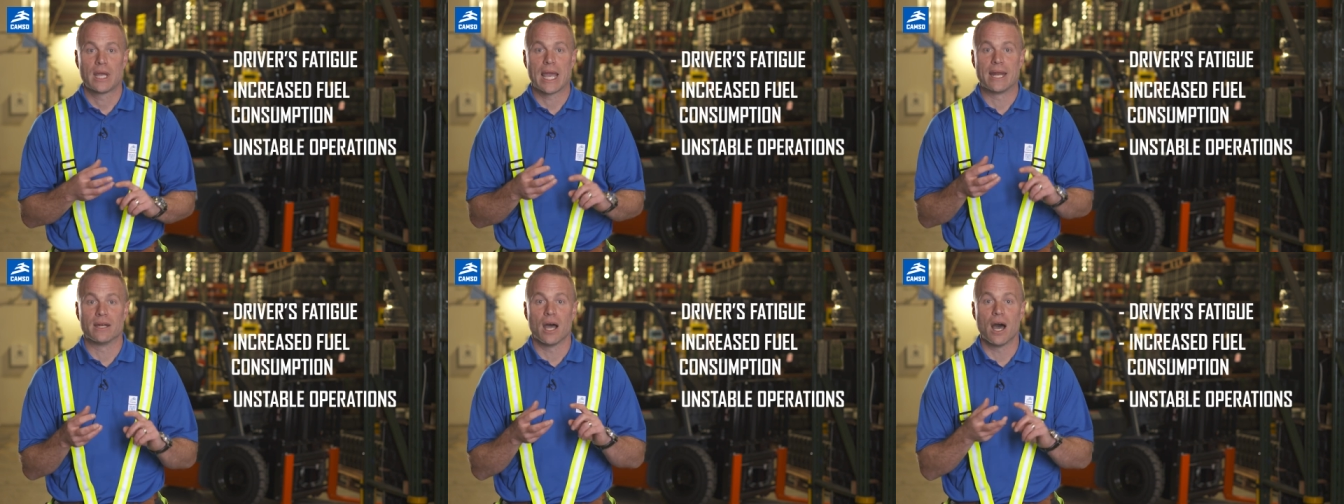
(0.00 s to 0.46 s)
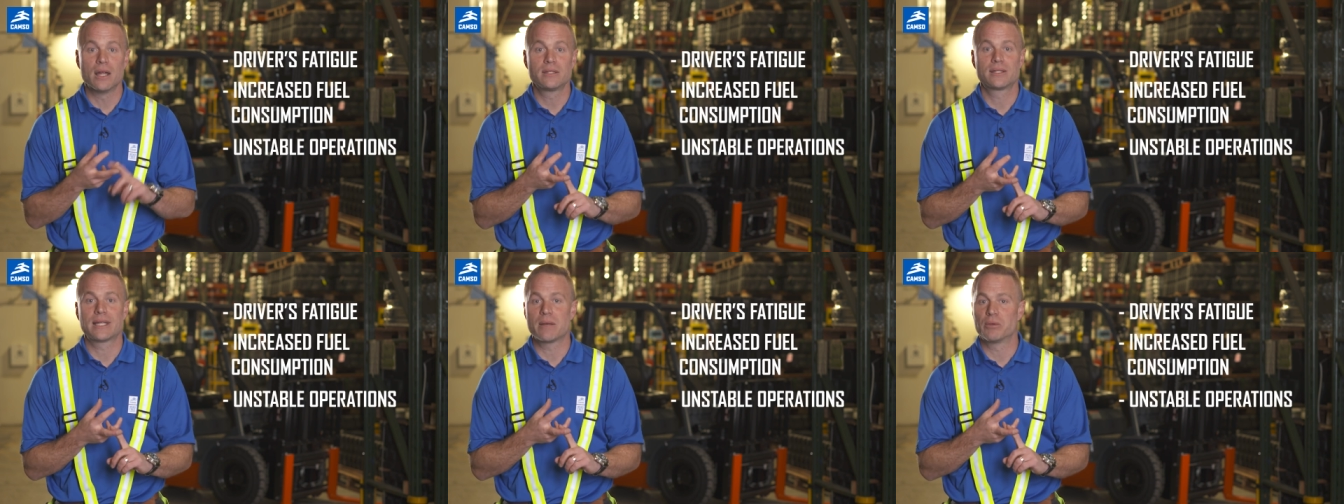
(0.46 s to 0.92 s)
and
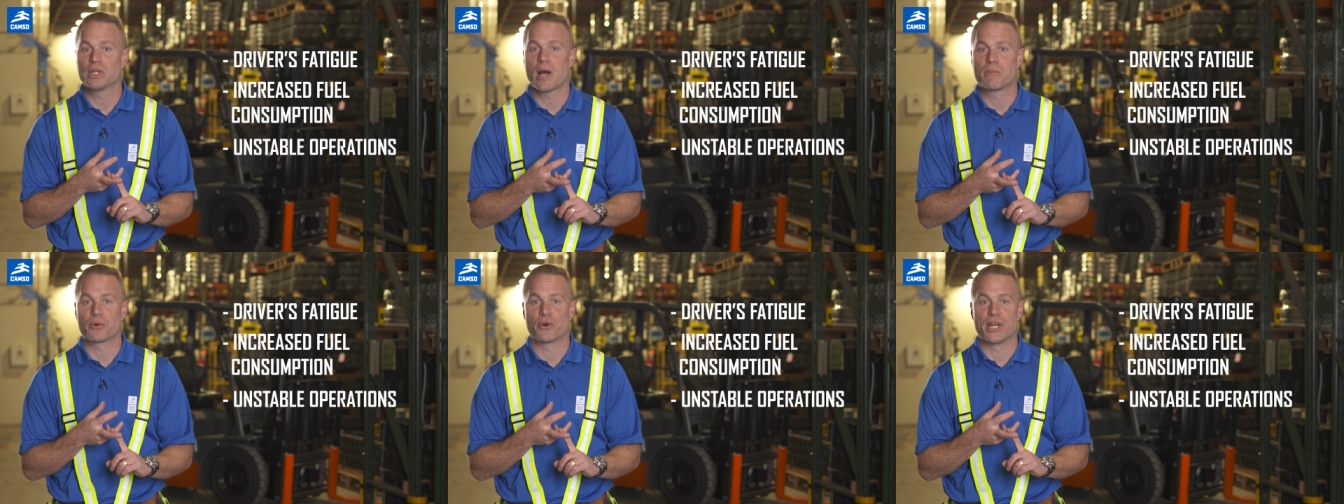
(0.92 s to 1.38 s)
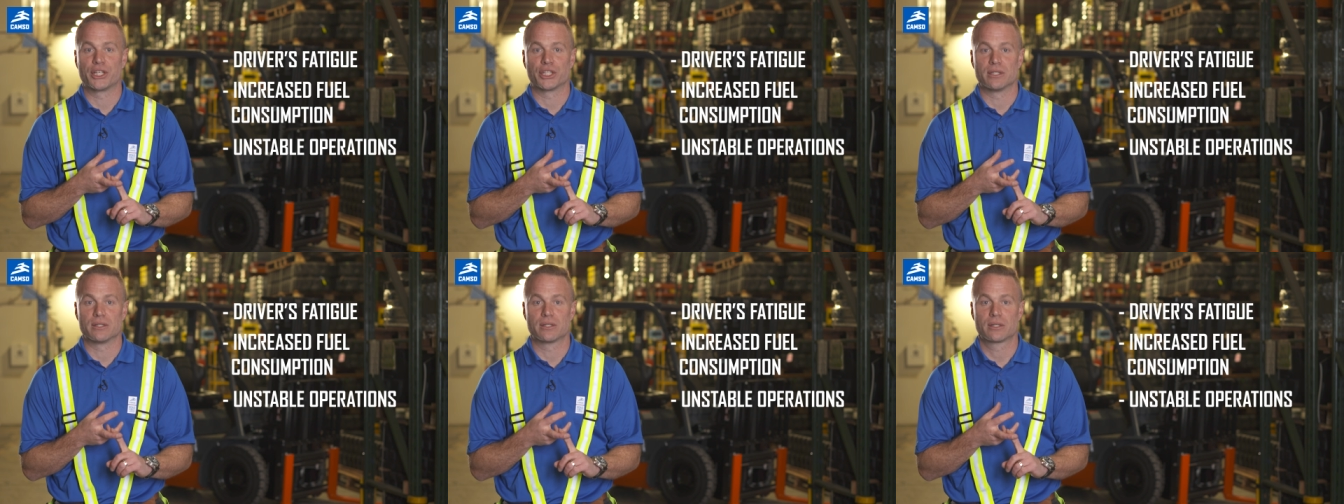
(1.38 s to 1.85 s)
unstable
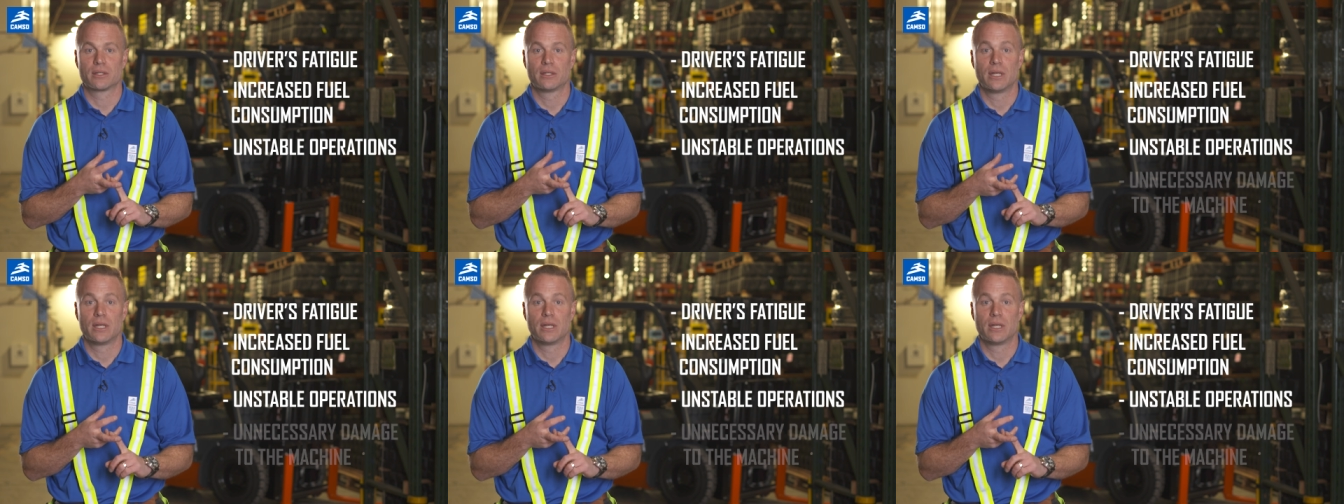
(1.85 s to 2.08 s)
operations,